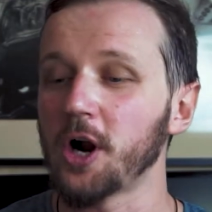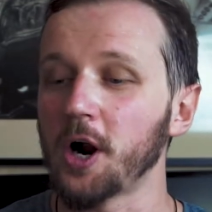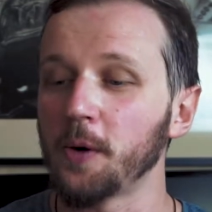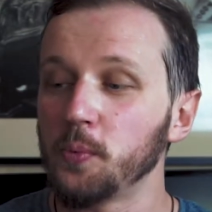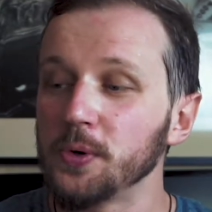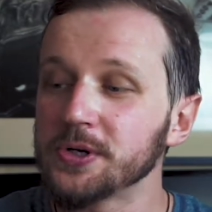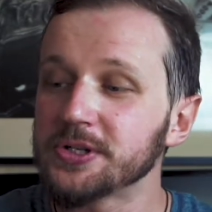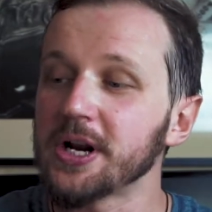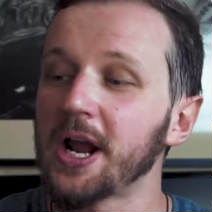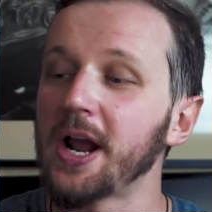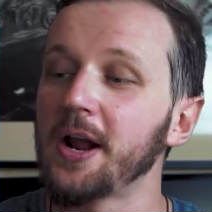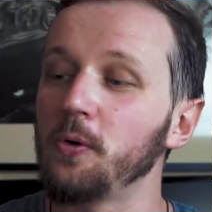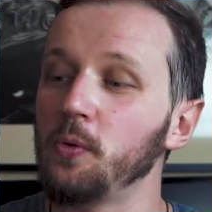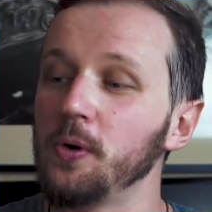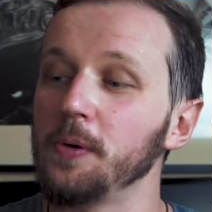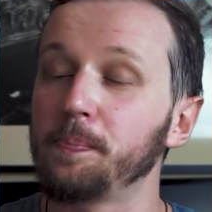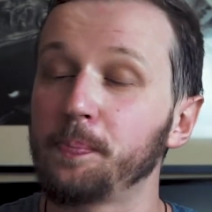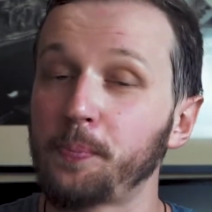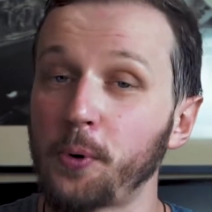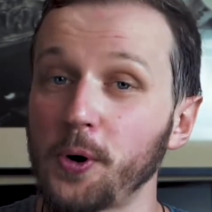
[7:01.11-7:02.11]
which I
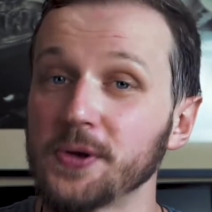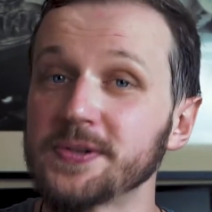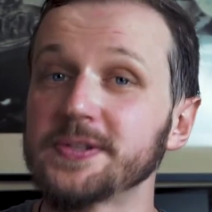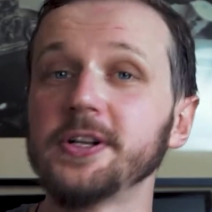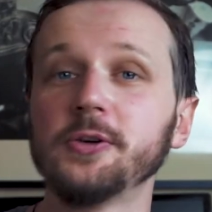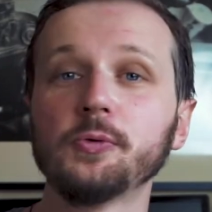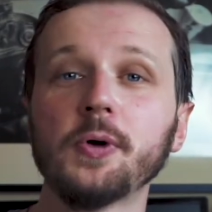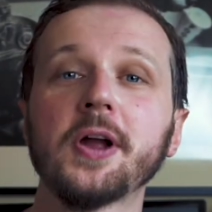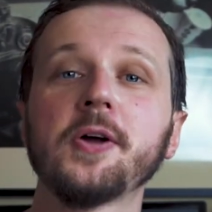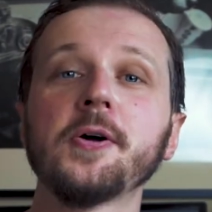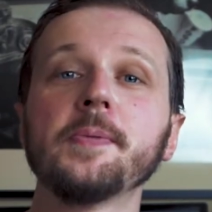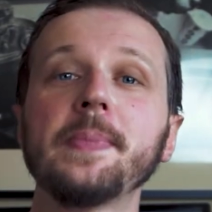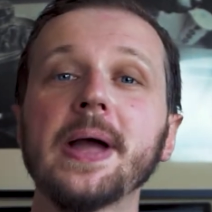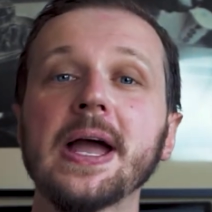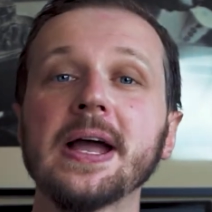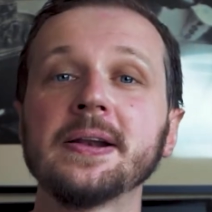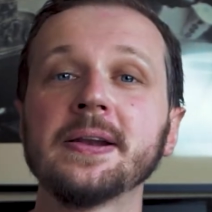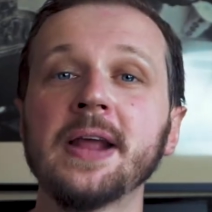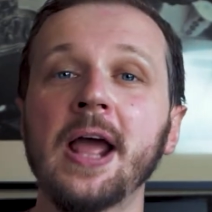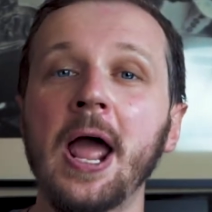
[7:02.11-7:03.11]
will personally
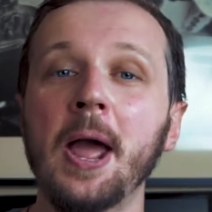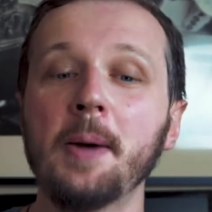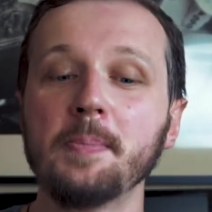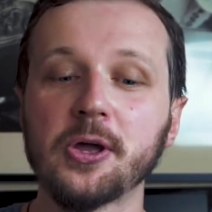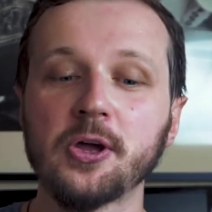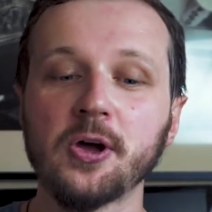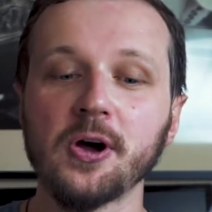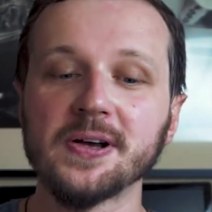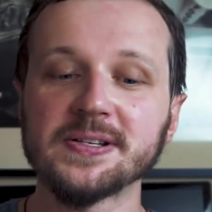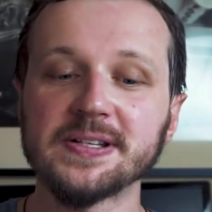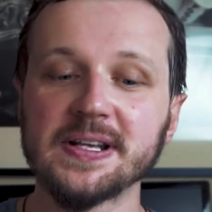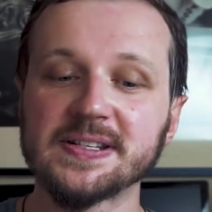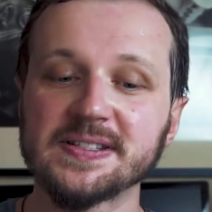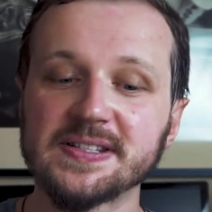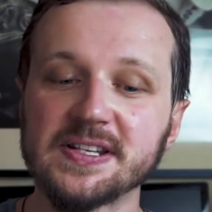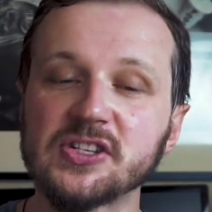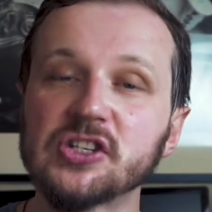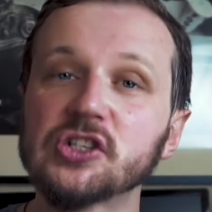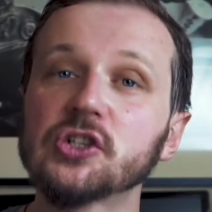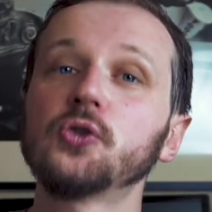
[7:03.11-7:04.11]
recommend because it's
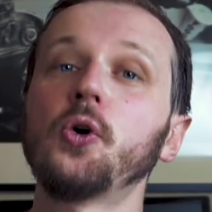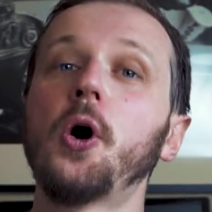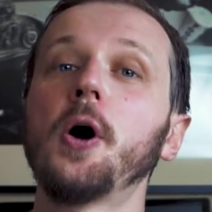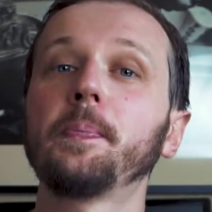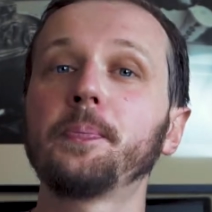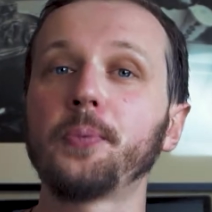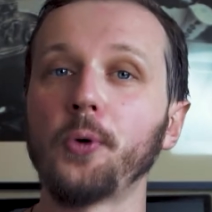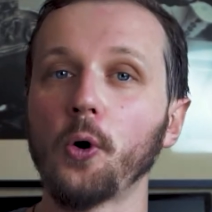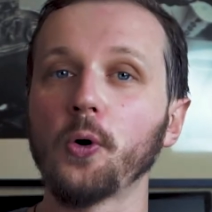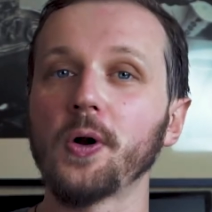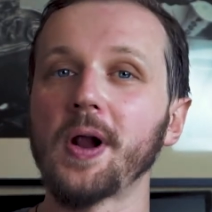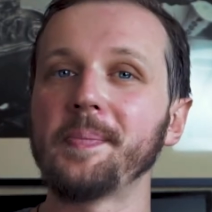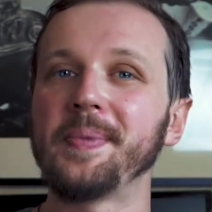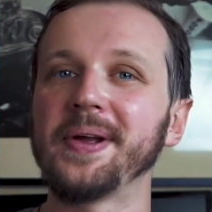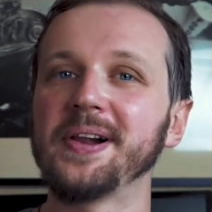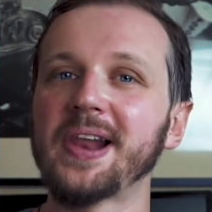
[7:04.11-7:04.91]
a strong programming